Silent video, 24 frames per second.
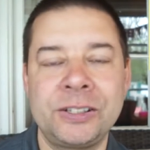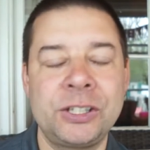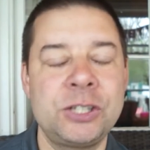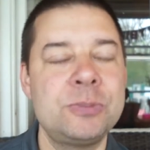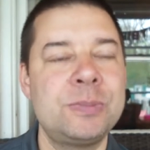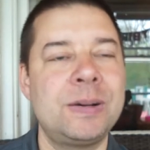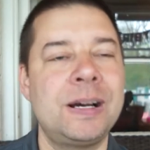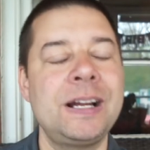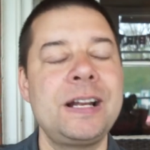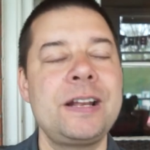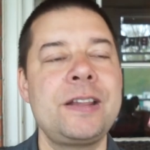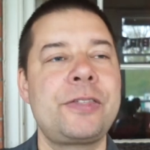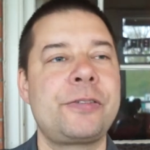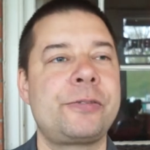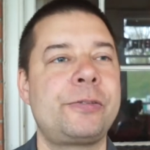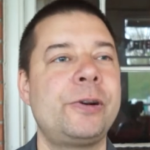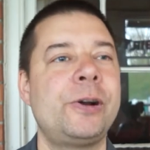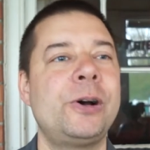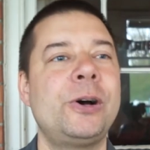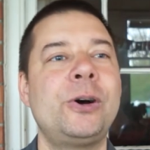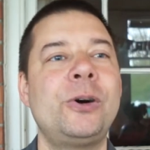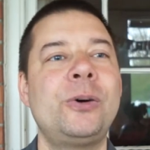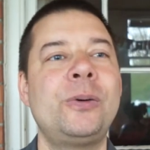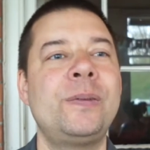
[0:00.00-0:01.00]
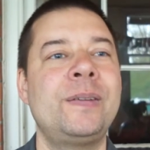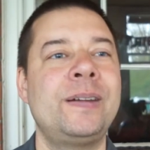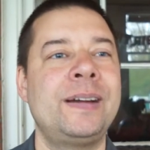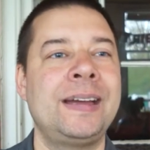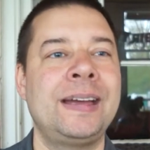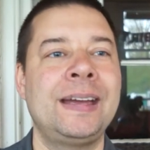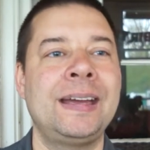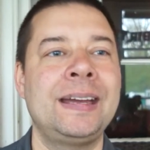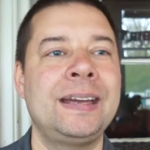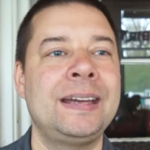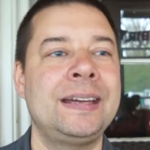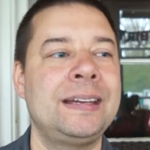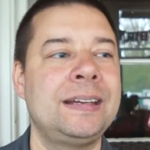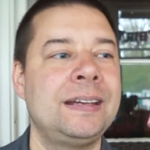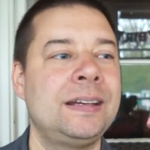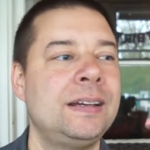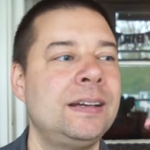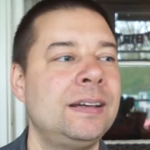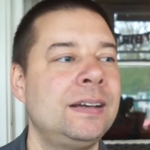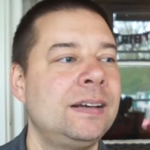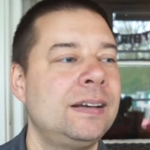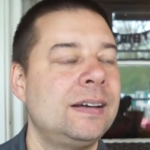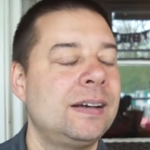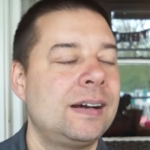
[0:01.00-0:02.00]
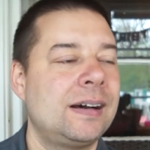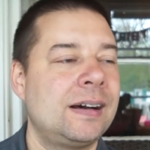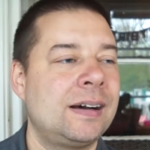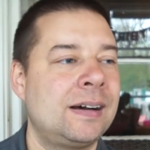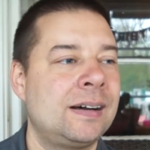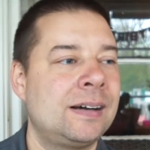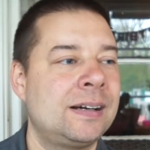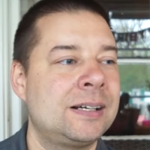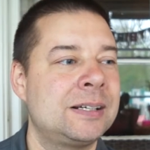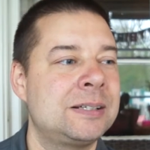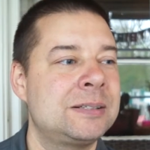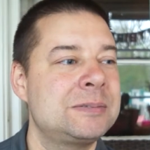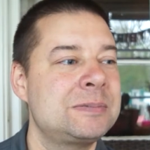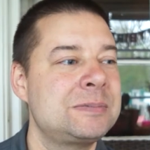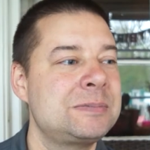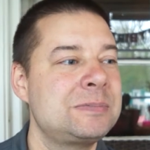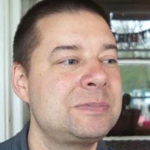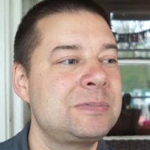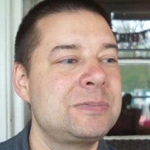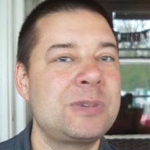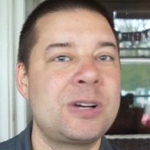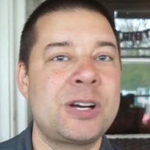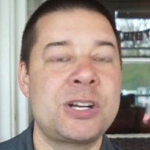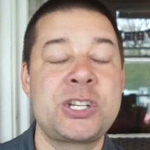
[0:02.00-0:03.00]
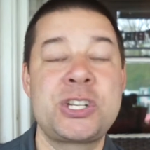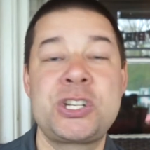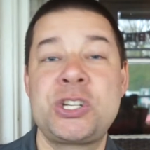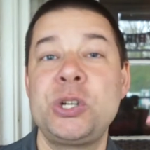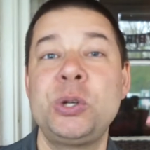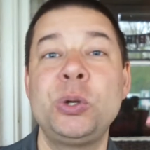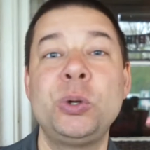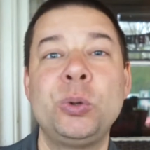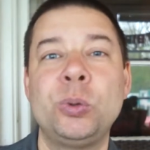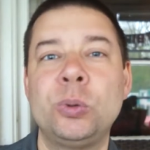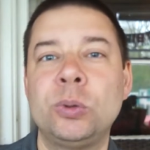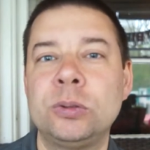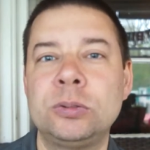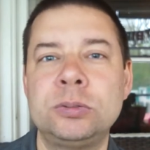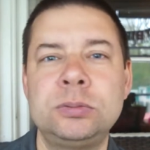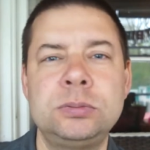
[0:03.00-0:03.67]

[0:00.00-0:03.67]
You might throw a shoe.